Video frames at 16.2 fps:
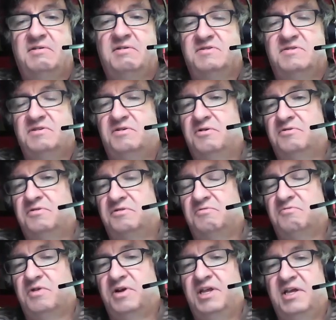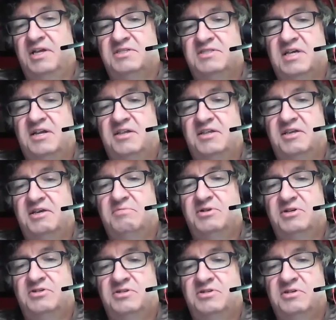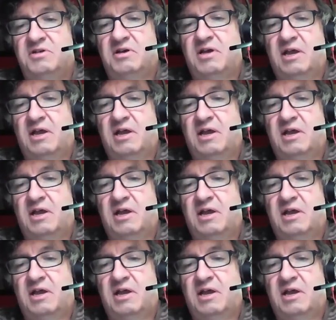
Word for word: as you go to the right hand side of the image,